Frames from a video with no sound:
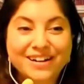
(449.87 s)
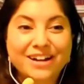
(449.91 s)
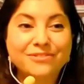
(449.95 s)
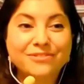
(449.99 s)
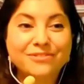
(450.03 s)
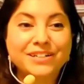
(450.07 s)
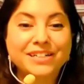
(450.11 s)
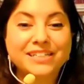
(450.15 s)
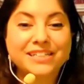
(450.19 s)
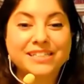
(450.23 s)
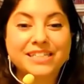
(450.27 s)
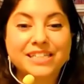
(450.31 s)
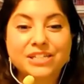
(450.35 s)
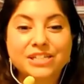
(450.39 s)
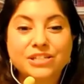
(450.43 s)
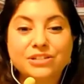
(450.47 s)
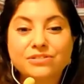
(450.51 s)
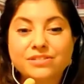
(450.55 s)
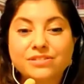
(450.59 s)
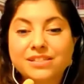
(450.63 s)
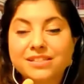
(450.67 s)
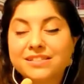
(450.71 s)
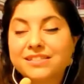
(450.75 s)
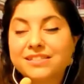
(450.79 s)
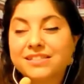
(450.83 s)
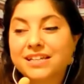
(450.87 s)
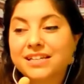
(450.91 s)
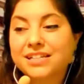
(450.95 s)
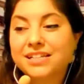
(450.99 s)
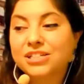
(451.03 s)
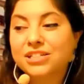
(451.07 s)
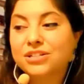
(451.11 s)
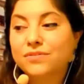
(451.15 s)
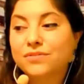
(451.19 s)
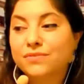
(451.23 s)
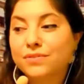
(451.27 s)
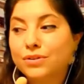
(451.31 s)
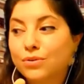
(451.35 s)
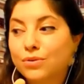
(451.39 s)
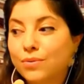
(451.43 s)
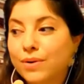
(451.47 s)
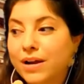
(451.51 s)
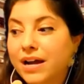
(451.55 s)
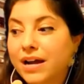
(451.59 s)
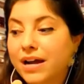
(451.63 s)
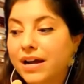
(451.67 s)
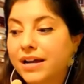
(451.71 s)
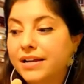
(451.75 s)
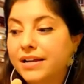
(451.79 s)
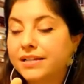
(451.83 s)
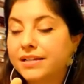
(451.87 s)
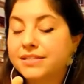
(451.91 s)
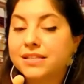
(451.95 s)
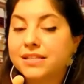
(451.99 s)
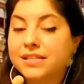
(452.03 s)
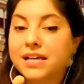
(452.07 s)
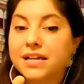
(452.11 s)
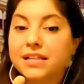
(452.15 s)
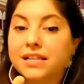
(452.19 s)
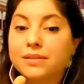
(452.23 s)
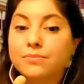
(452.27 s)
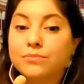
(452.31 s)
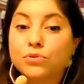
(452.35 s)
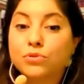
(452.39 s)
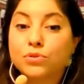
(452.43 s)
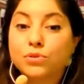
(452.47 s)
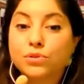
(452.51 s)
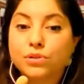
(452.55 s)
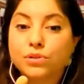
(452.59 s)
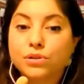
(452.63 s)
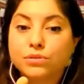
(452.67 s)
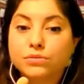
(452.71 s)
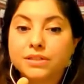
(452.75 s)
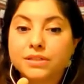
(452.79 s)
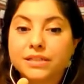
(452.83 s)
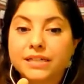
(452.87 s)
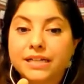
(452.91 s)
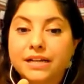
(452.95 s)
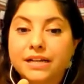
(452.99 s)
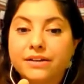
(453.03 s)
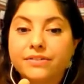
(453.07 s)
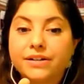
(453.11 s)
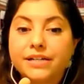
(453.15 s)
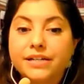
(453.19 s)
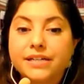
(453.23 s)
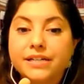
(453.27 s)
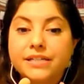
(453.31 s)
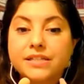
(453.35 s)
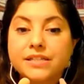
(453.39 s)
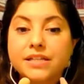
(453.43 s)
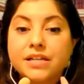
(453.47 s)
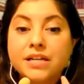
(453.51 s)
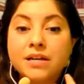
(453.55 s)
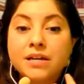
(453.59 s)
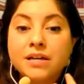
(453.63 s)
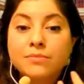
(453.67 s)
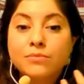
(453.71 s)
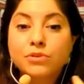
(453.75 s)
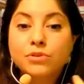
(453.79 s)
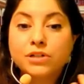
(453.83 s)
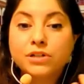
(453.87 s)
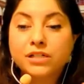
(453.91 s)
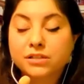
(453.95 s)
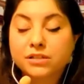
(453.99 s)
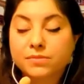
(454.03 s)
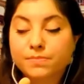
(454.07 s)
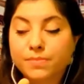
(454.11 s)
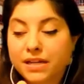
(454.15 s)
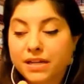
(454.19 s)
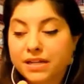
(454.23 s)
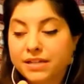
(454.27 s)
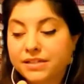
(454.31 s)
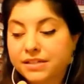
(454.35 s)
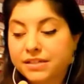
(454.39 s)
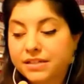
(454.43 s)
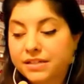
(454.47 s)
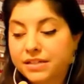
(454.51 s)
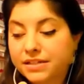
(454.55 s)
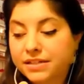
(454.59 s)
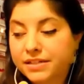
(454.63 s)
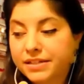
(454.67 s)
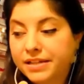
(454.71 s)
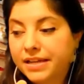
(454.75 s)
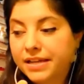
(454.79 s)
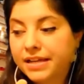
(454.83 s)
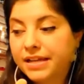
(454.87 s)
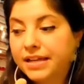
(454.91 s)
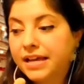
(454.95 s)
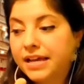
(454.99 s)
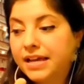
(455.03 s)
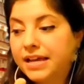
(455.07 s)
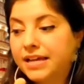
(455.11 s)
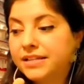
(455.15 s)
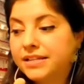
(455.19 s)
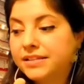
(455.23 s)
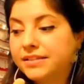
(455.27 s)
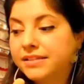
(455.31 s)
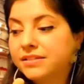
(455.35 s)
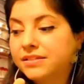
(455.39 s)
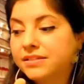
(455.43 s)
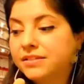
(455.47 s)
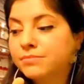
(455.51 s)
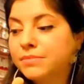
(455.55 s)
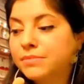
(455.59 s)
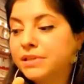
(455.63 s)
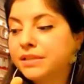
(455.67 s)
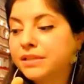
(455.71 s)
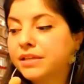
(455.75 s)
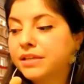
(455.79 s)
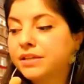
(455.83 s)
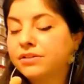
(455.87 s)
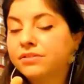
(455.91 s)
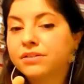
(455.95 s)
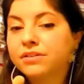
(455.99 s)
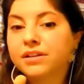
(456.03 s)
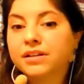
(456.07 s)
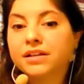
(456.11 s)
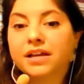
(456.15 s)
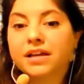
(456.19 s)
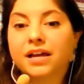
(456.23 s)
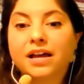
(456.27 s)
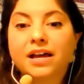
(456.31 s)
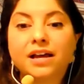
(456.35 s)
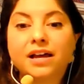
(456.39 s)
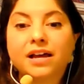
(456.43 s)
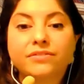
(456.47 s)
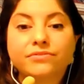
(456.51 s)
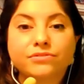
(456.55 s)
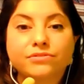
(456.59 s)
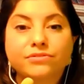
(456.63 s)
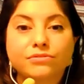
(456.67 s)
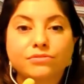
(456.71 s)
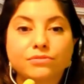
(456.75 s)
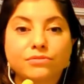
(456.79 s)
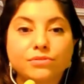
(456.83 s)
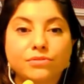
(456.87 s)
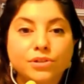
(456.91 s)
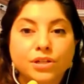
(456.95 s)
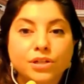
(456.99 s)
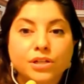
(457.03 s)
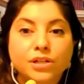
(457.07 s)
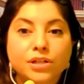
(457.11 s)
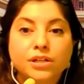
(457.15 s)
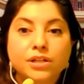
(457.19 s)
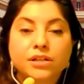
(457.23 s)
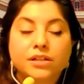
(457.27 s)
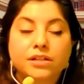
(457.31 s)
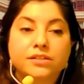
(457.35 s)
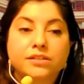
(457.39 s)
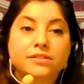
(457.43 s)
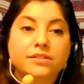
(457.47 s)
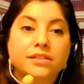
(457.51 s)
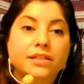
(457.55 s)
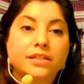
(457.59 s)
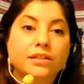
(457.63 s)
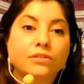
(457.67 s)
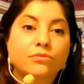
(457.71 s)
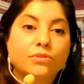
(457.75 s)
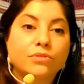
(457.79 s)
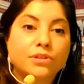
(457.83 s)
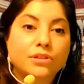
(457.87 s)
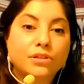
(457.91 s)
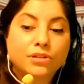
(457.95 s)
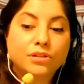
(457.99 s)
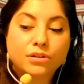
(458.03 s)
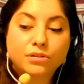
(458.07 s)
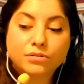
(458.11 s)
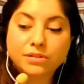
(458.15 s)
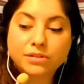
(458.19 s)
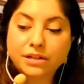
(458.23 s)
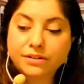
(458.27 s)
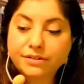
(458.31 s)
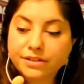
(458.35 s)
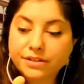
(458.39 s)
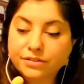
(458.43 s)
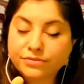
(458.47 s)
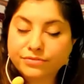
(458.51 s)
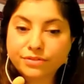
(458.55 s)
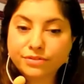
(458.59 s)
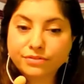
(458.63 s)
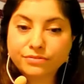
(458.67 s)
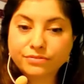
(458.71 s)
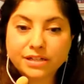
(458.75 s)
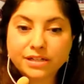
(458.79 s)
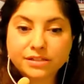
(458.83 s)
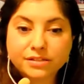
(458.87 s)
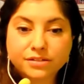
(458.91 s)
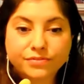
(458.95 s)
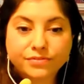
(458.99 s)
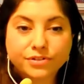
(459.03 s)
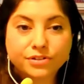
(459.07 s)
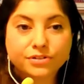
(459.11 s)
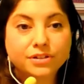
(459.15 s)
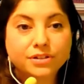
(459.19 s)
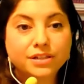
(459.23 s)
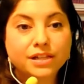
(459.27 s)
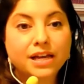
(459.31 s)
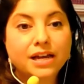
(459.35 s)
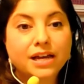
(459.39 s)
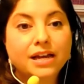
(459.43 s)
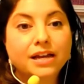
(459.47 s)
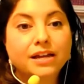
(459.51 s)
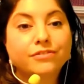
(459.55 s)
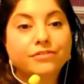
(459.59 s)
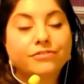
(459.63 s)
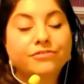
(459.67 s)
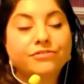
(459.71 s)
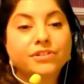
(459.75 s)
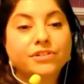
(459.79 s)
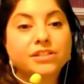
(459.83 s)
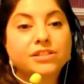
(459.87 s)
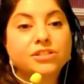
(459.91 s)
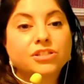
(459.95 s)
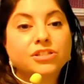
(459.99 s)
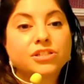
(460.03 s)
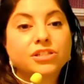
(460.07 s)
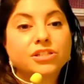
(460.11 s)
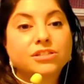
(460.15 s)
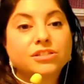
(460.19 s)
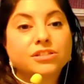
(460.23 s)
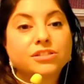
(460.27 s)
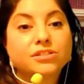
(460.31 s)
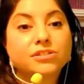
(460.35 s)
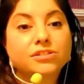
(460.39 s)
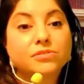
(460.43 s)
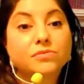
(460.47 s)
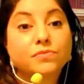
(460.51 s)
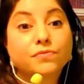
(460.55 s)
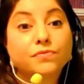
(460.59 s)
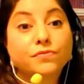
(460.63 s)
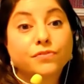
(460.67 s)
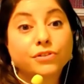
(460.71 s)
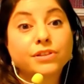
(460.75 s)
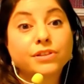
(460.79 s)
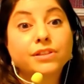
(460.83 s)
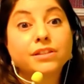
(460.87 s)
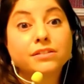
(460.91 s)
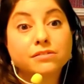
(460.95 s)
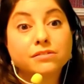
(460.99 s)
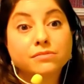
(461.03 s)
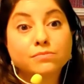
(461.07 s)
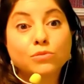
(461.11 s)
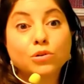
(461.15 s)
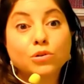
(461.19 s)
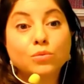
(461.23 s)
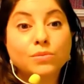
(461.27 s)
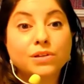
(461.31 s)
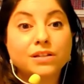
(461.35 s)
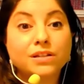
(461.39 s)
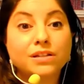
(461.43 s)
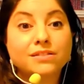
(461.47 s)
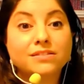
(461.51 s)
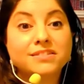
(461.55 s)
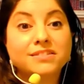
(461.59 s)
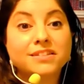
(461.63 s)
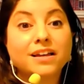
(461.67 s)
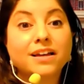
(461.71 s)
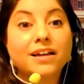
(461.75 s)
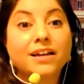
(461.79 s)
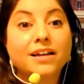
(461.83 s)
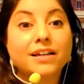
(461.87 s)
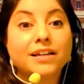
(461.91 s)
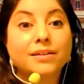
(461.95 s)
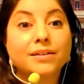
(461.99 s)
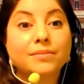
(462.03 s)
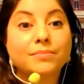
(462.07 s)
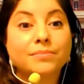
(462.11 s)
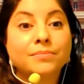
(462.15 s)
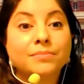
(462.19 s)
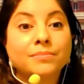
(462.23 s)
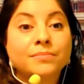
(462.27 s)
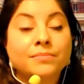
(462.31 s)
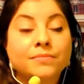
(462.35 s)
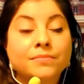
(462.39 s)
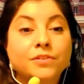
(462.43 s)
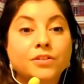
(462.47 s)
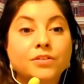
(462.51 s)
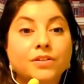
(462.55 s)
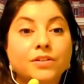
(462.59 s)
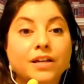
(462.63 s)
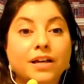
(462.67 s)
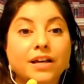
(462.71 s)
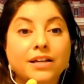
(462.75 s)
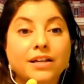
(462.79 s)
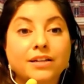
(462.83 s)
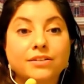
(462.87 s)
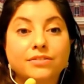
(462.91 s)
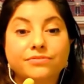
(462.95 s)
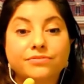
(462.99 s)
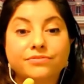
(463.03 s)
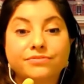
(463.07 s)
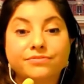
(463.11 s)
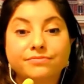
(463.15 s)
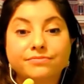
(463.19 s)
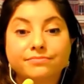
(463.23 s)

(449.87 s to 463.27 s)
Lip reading: with it. It's a new sensation of the cry. It's slightly more lower larynx, more expanded. And it doesn't mean that you're going to have to sing with the low larynx for the rest of your life. It's just for this moment in time to kind of